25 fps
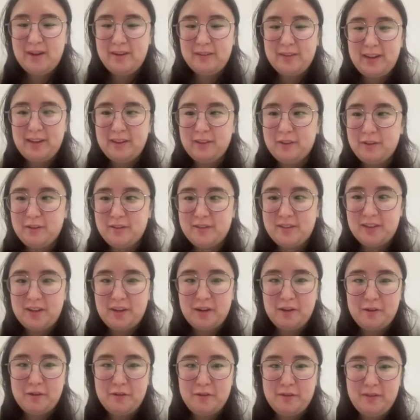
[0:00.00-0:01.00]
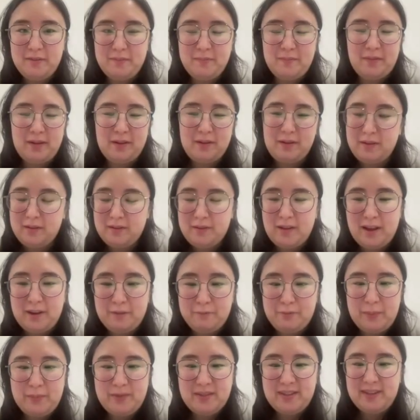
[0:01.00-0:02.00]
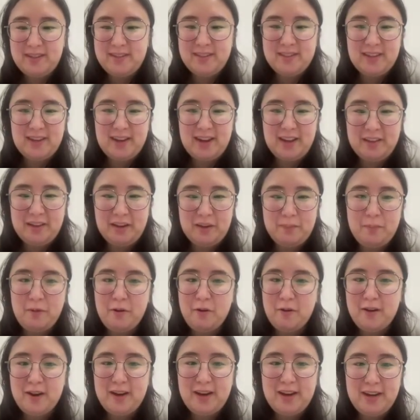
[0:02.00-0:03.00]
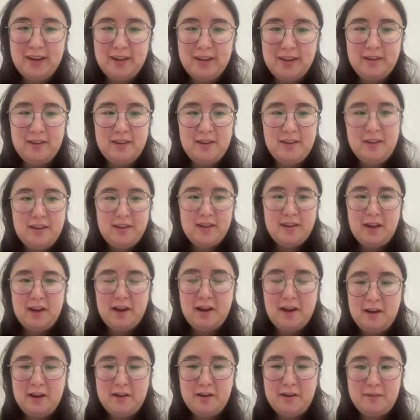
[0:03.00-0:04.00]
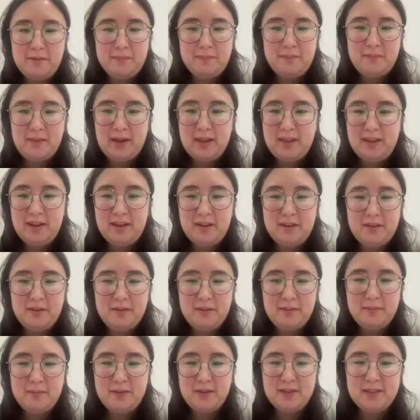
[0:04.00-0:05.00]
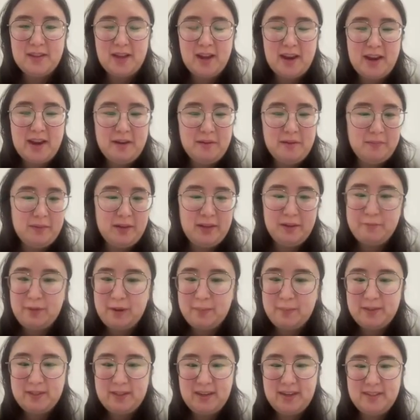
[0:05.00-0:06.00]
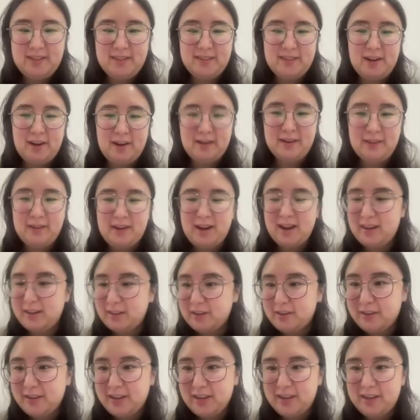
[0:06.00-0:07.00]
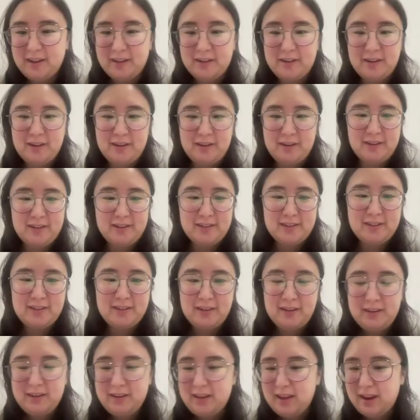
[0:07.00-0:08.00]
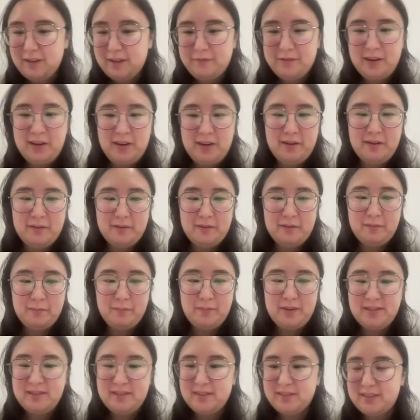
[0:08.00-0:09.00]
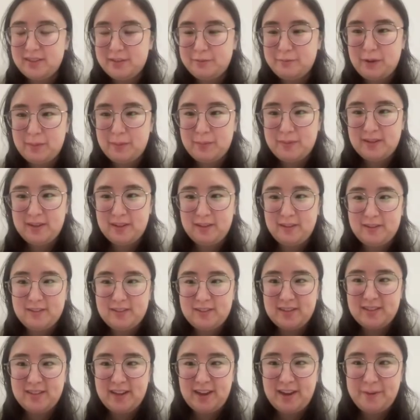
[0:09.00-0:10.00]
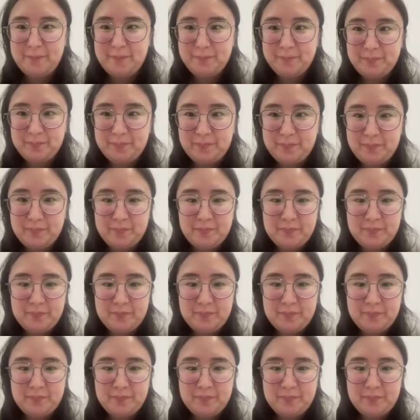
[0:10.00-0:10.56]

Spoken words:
way to like learn to code. A lot of websites today look boring. I think designing websites has gotten kind of cookie cutter because every business's website looks the same.